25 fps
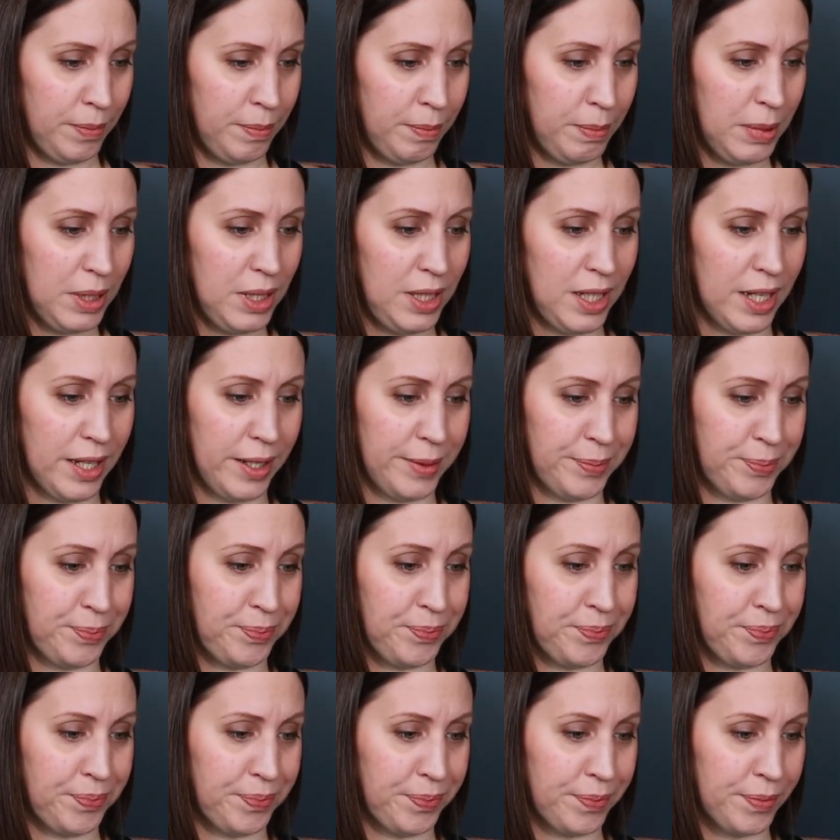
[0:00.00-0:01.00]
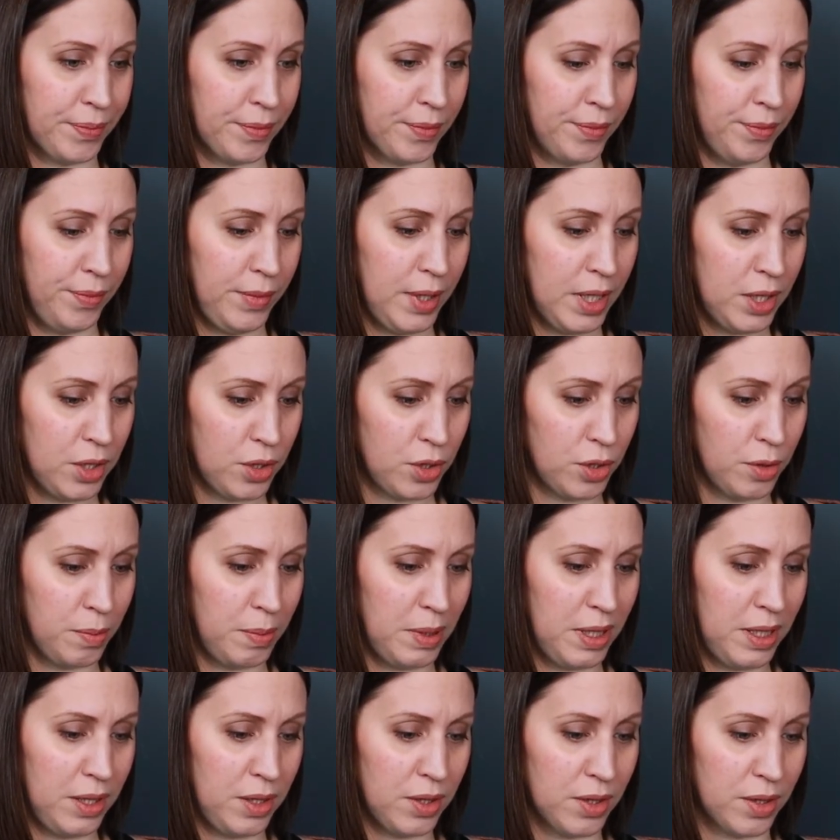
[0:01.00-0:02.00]
but yeah, that should
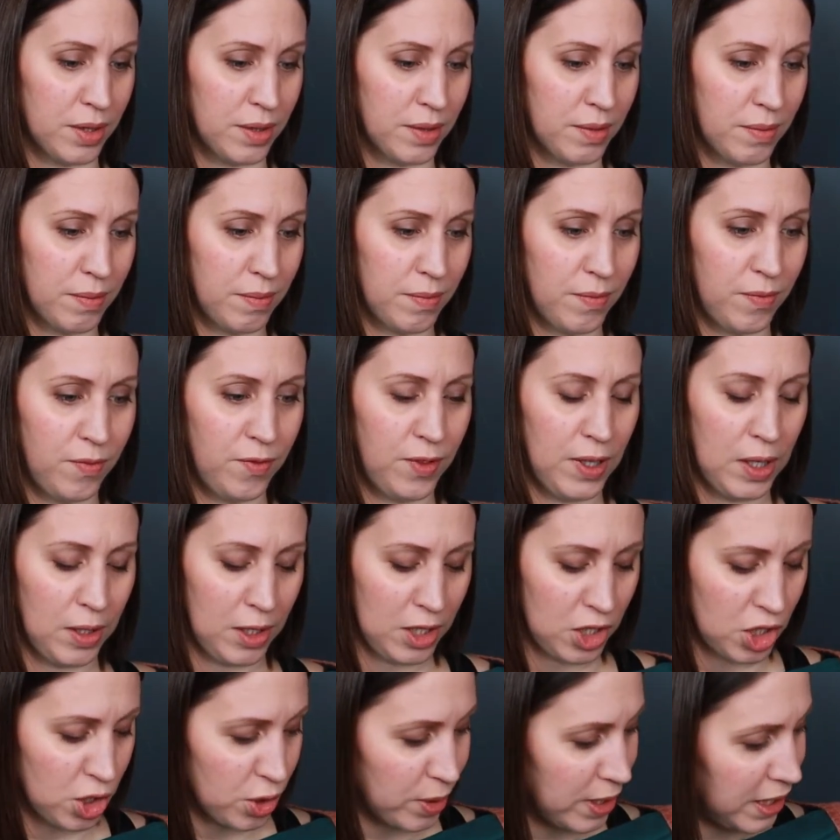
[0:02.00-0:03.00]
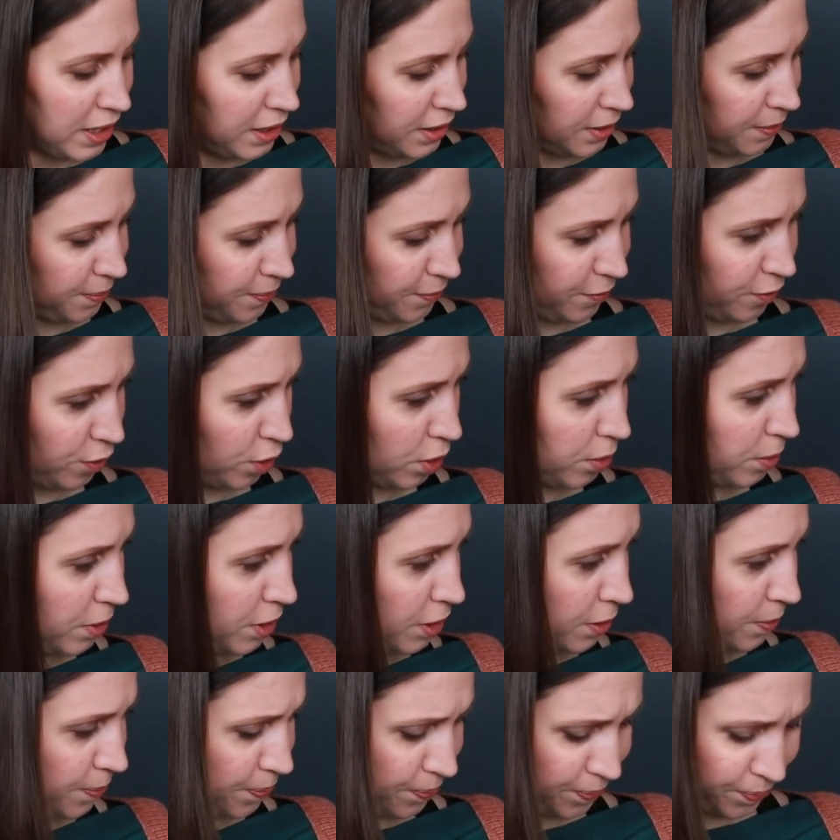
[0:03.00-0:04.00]
be just fairly
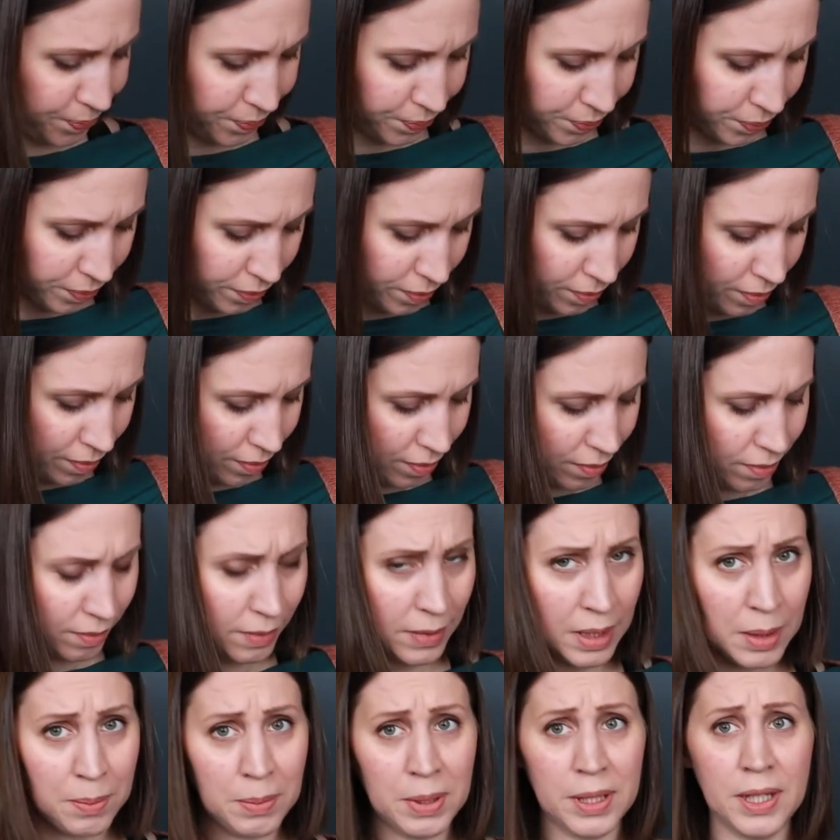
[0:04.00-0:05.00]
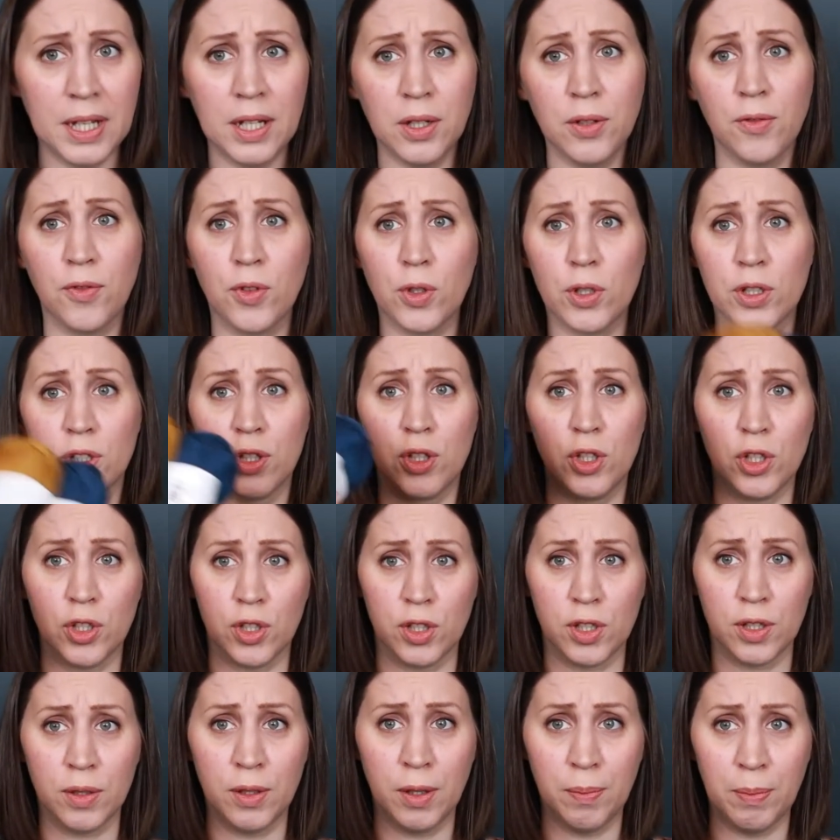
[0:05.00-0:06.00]
straightforward. But then of course
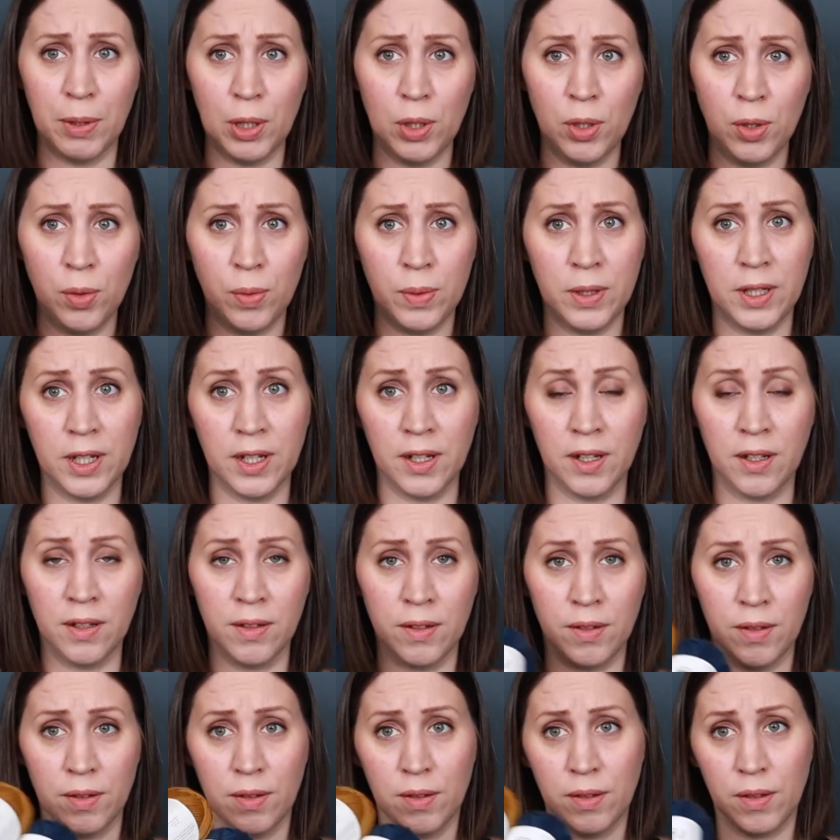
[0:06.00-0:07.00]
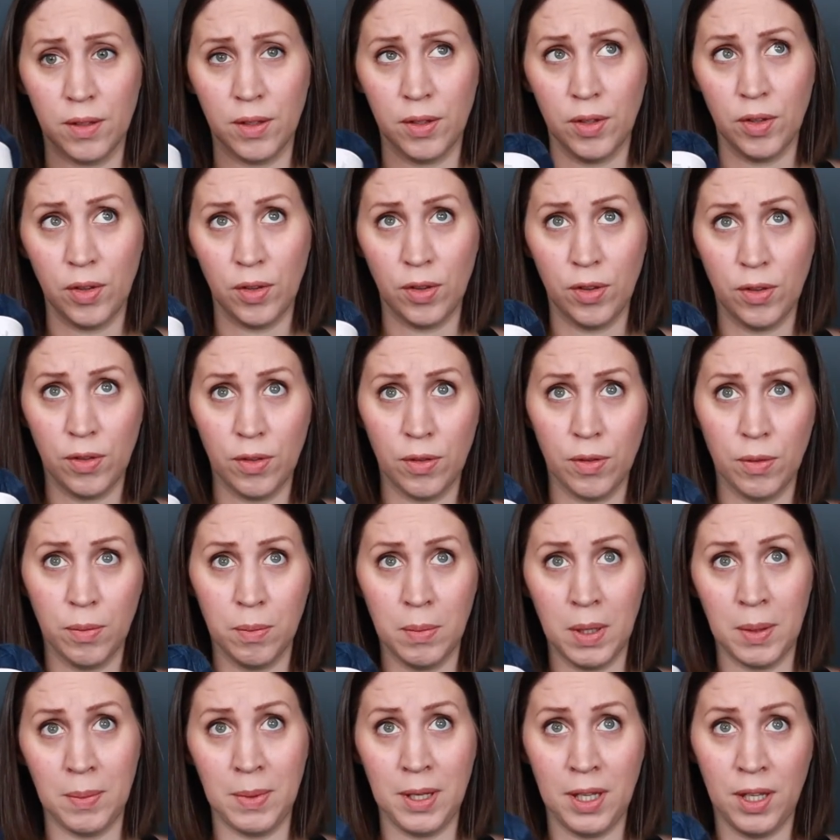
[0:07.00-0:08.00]
just the blue with a
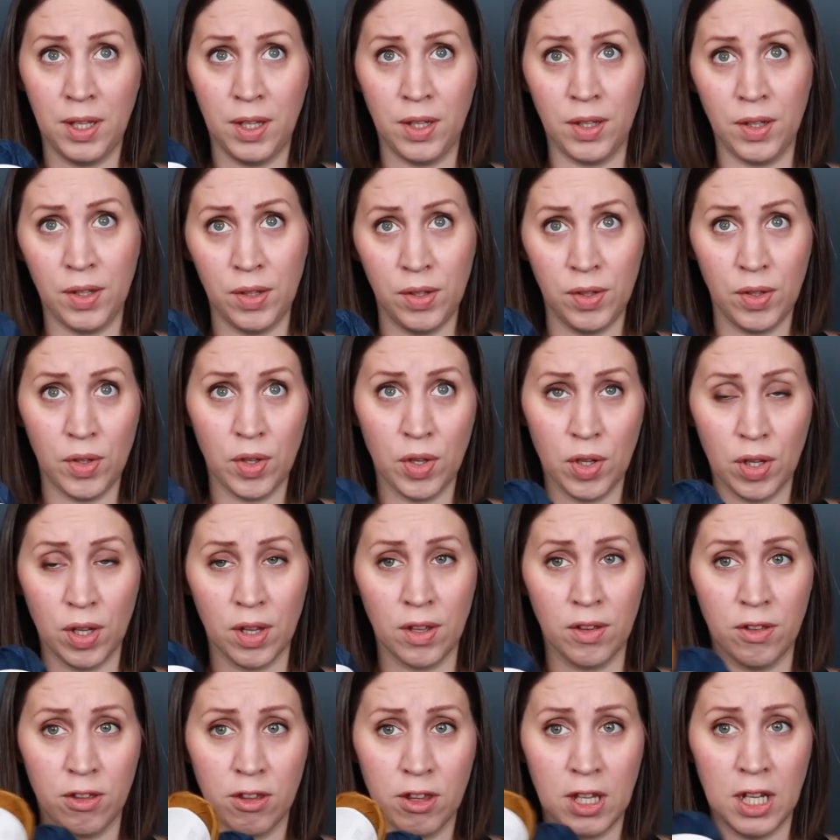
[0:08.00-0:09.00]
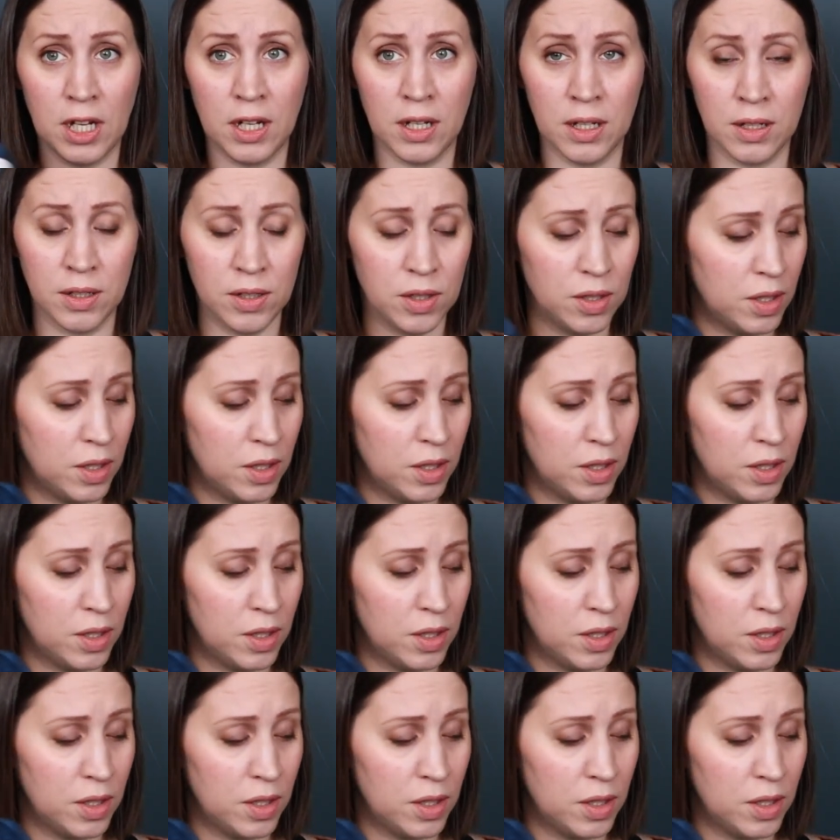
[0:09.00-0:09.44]
maybe a thin